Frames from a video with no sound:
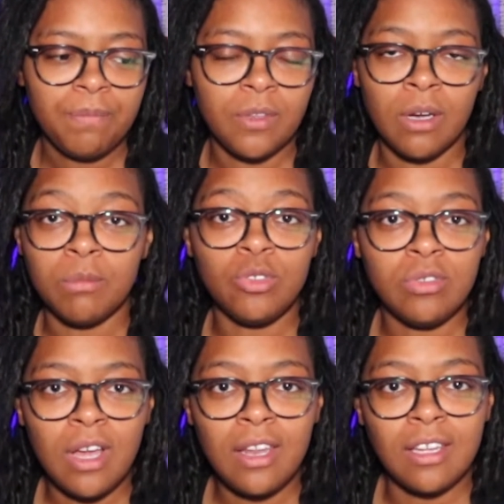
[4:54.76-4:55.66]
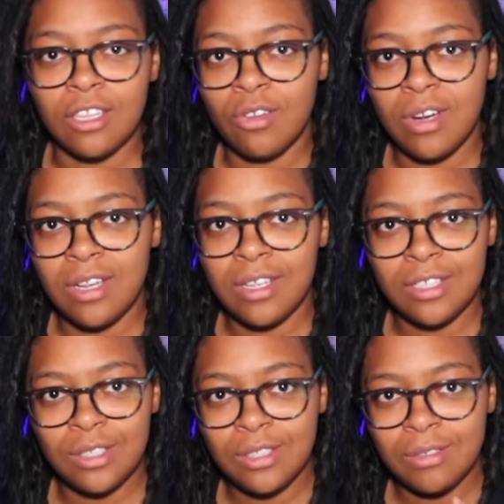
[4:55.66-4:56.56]
Um, do not let the
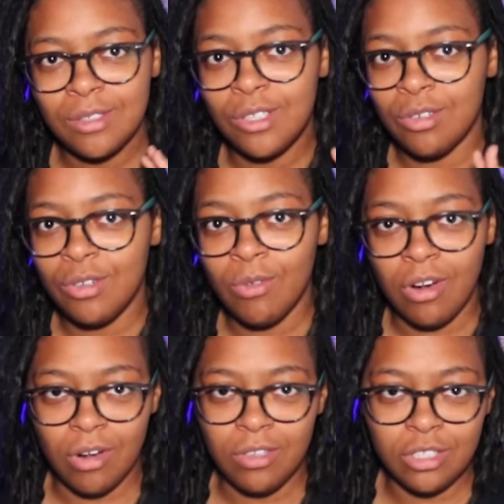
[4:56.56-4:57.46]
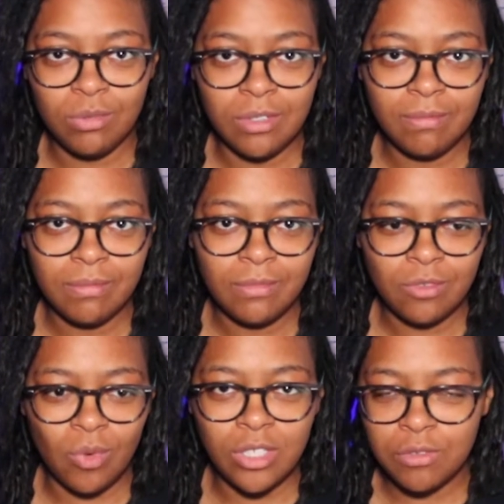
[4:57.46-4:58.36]
critics steer you wrong on this one.
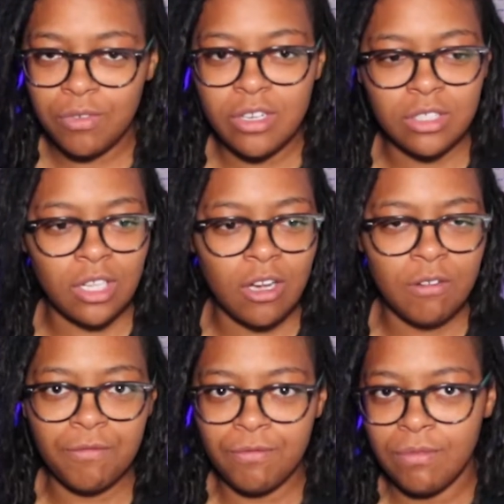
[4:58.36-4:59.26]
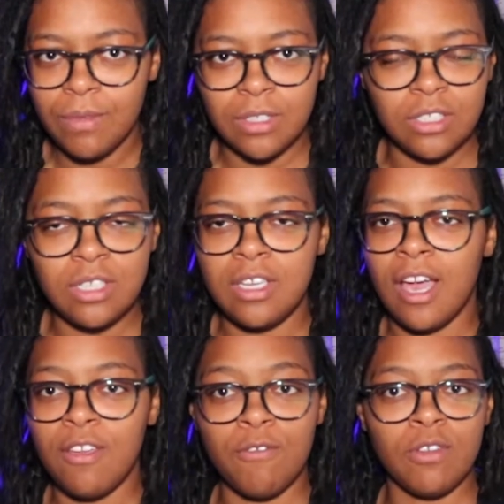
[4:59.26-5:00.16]
Watch it for yourself and see
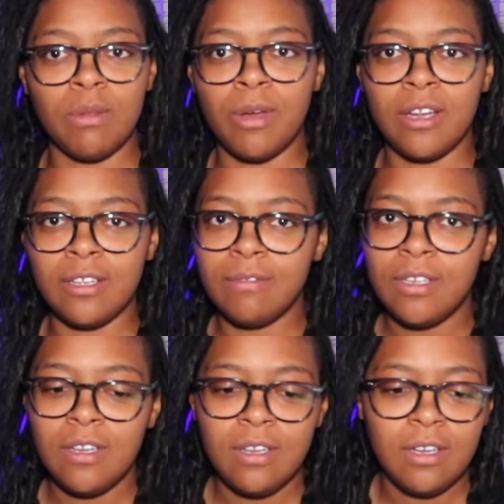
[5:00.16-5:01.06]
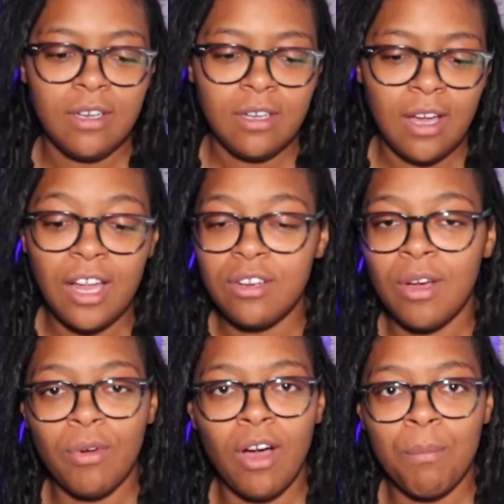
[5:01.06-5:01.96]
how you feel about it. I do
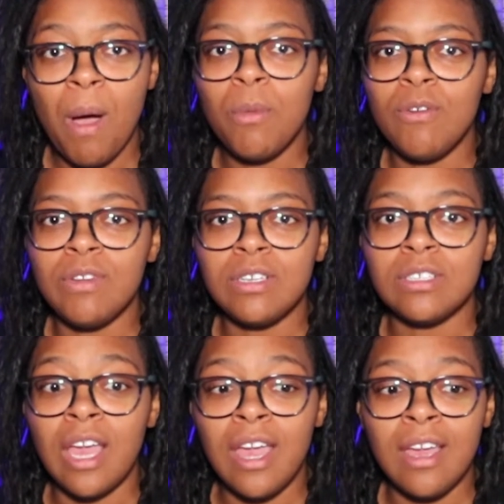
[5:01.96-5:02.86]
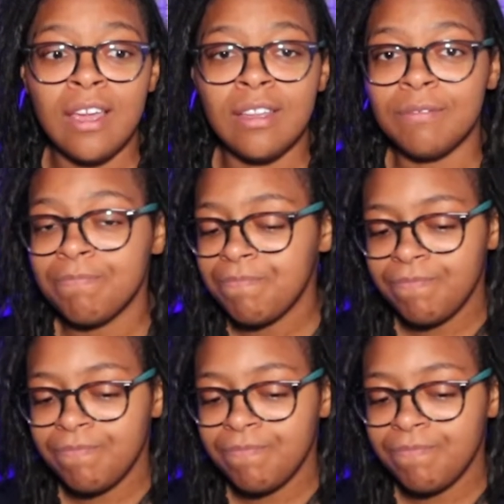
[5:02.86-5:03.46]
that with all my movies, and